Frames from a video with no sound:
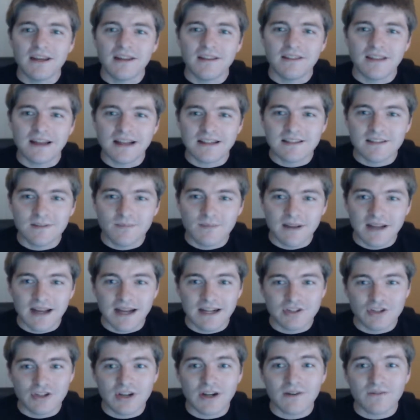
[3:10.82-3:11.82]
that's something
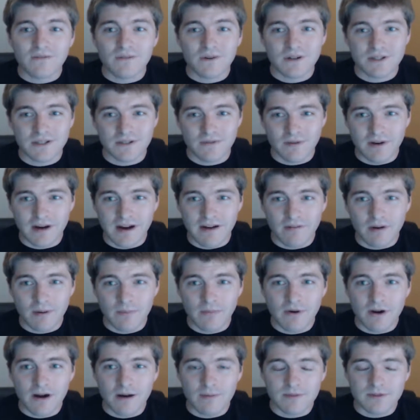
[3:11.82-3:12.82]
I check first if you're having
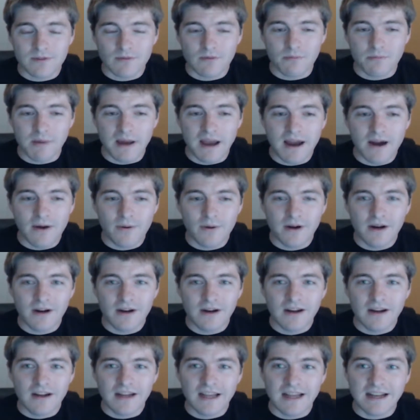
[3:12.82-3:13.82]
problems with power,
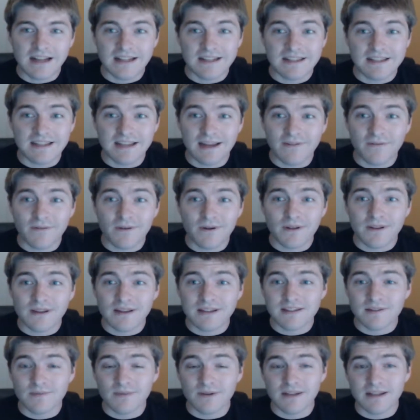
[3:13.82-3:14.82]
and it's definitely
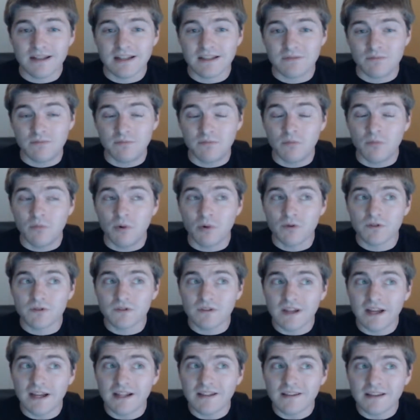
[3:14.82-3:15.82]
something that's most
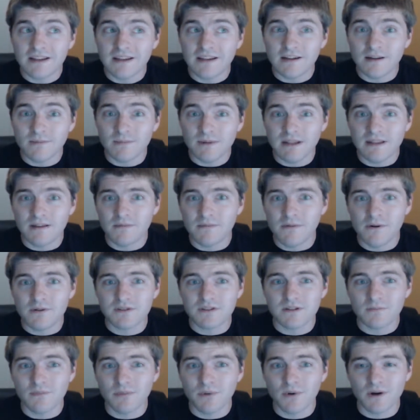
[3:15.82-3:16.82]
likely going to be the
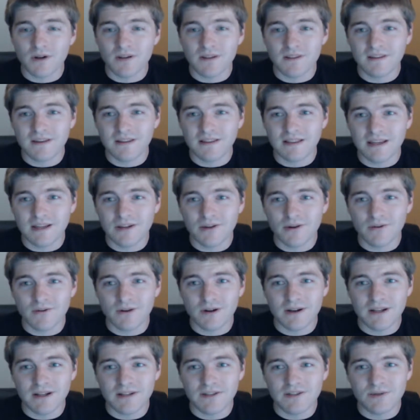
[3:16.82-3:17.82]
most important thing that you'll
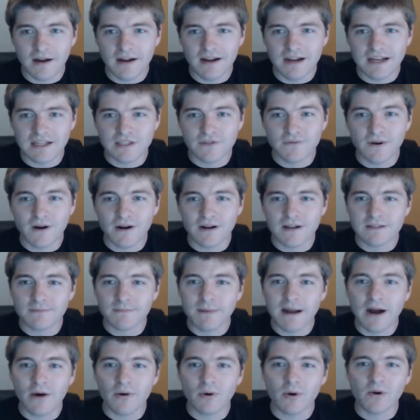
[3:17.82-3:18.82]
run into as far as
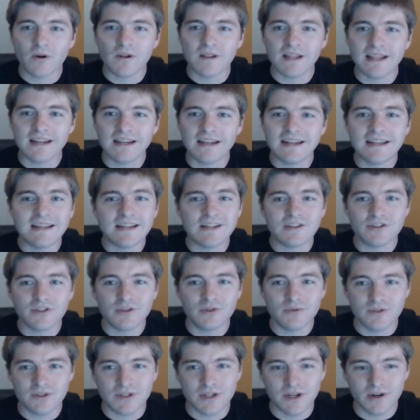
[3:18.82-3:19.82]
power-related
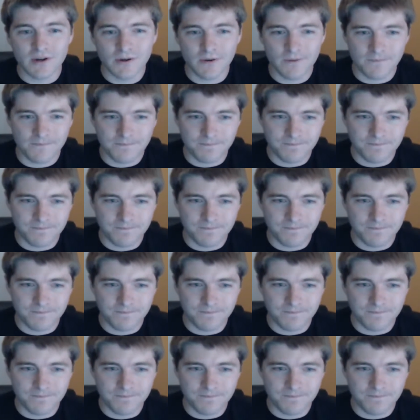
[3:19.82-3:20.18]
issues go.